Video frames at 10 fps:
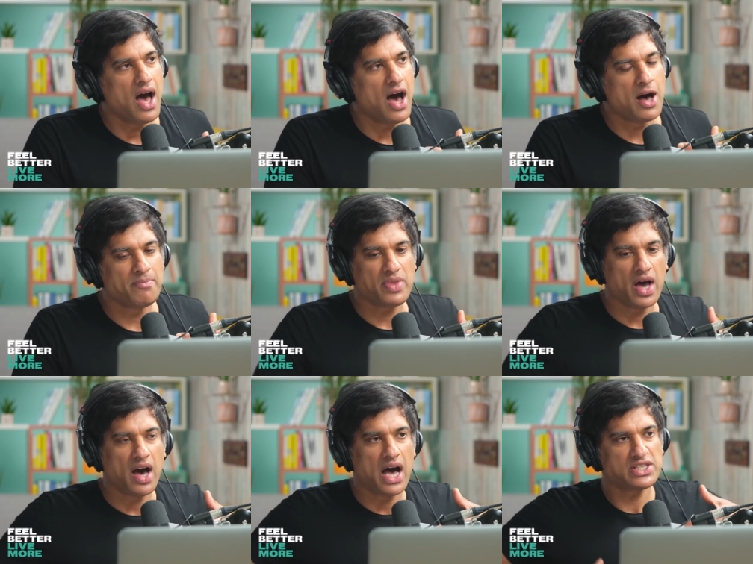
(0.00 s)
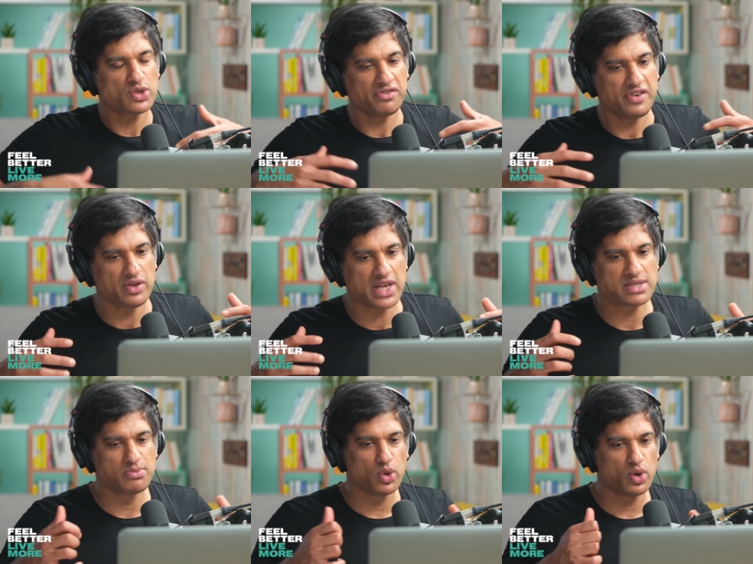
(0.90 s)
I sort of feel
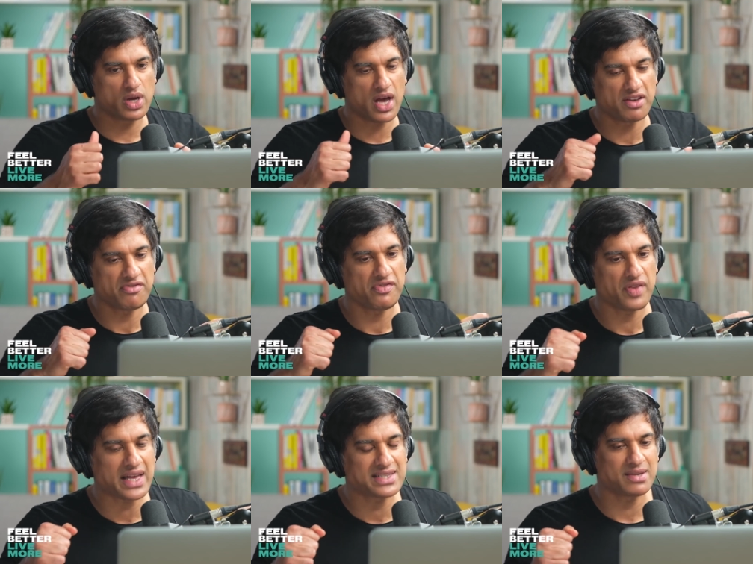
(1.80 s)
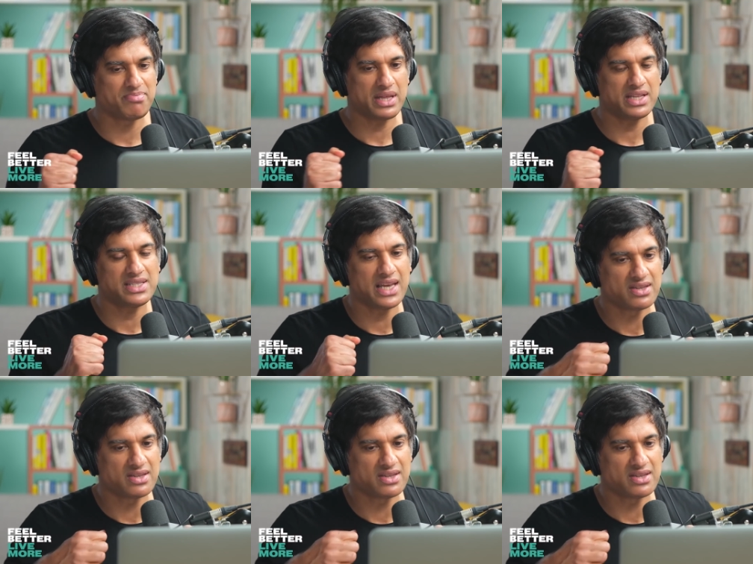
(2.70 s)
there's more kind of flexibility